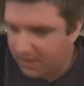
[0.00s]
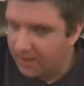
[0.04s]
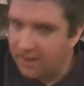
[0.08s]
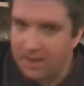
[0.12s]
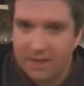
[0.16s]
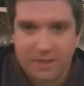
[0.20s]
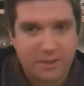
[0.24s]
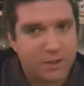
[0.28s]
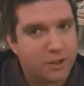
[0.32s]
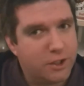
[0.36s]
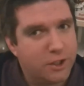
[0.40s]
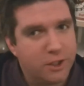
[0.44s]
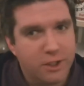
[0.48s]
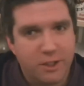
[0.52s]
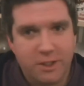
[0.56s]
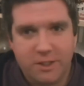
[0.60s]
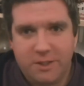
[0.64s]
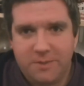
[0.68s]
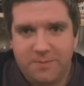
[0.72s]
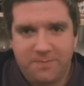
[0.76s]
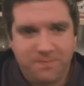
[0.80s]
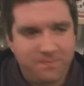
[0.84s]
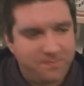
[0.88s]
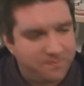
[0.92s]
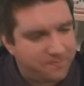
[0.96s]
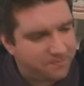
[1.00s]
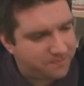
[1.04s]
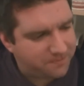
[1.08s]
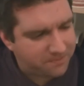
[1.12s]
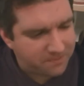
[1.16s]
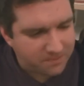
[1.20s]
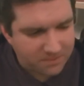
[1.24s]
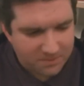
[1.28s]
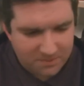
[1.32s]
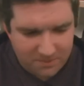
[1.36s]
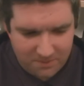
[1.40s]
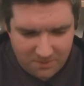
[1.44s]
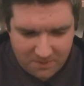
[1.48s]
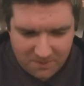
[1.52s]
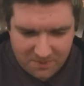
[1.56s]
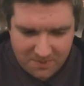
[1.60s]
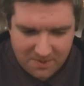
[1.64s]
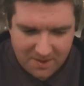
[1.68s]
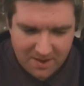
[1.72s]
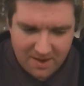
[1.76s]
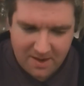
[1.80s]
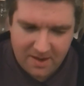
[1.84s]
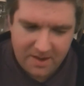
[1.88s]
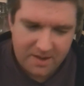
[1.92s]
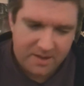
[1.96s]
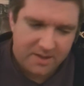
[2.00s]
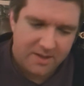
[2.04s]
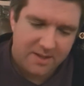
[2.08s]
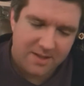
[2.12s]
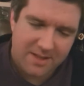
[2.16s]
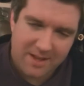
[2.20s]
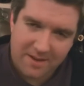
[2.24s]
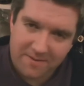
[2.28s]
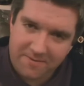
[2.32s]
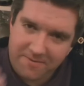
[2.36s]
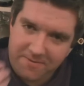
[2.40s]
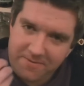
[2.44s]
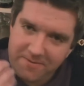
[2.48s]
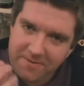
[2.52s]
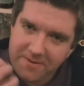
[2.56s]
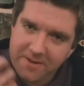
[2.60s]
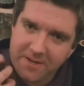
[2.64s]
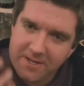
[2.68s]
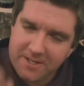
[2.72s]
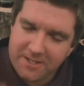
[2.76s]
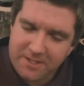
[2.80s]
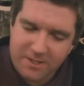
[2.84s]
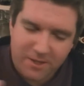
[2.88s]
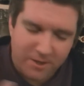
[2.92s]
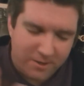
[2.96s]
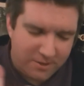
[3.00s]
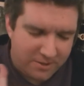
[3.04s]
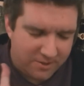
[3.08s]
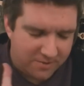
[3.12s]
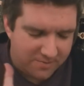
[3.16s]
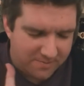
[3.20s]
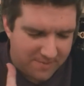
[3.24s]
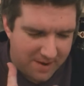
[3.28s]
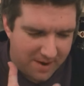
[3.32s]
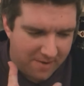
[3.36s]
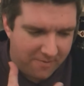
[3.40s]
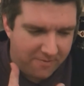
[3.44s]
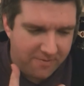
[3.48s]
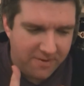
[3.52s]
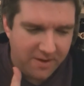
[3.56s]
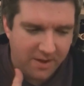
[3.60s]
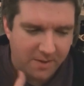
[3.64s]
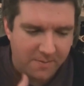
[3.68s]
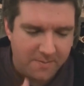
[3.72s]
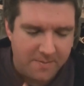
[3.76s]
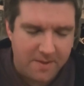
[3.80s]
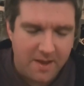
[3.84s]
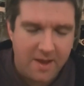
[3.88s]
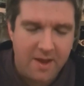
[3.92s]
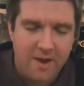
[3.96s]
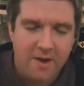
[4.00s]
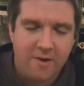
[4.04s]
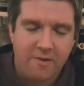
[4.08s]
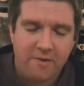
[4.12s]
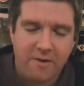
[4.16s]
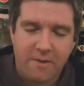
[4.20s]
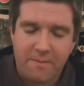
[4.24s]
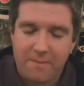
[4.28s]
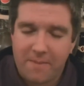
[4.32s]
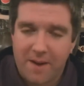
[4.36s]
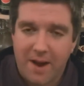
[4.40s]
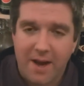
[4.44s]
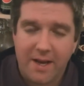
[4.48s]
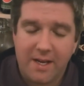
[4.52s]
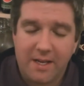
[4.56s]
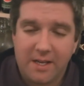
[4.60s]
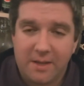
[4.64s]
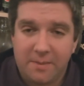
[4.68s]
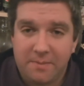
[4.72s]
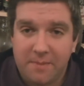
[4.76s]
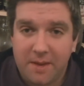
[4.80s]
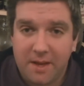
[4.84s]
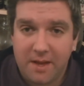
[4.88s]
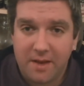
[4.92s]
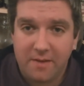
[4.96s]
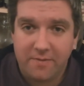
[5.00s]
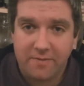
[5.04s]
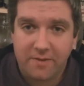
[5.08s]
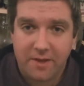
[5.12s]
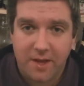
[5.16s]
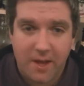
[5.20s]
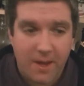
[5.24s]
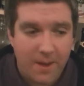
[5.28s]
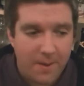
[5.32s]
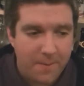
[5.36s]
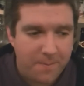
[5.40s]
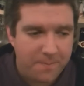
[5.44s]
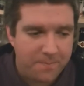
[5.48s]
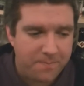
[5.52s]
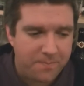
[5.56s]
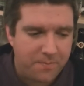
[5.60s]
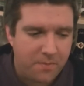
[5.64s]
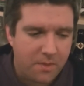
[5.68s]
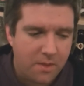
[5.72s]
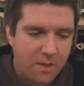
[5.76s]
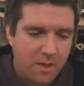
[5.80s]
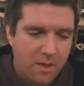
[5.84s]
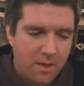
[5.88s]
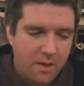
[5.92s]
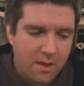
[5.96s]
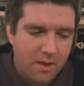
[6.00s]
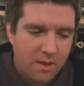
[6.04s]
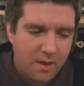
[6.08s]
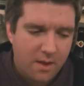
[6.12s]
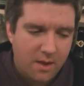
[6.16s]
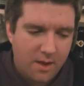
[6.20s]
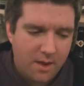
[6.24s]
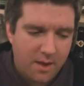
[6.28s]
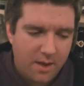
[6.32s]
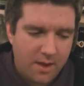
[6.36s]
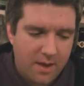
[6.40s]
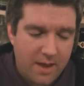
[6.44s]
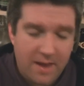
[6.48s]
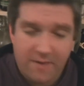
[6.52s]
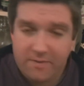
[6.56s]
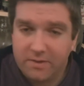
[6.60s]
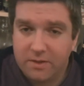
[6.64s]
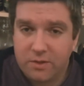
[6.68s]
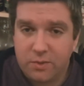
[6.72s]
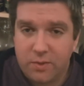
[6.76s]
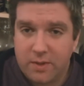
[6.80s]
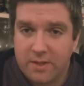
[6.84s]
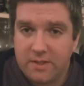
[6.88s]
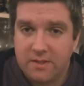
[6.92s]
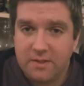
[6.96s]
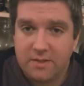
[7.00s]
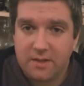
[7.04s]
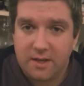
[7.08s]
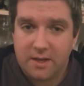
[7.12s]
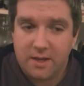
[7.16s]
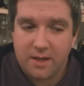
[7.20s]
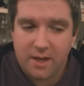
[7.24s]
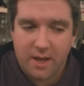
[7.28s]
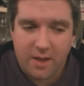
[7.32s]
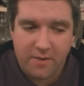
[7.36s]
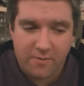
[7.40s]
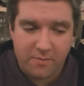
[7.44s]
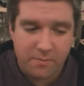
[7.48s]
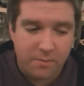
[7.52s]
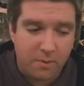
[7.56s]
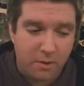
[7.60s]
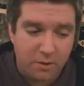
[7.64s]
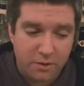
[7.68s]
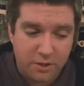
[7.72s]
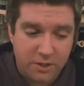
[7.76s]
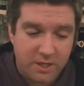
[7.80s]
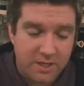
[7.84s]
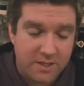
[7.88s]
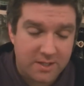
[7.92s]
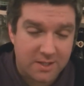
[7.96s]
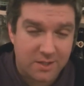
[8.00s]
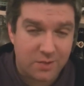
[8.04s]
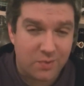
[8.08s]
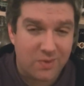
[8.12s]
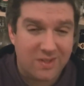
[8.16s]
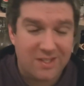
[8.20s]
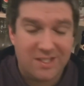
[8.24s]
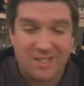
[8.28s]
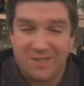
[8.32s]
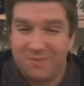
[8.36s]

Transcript: That's good. That first touch of mouthfeel reminded me of Evil Twins Even More Jesus, which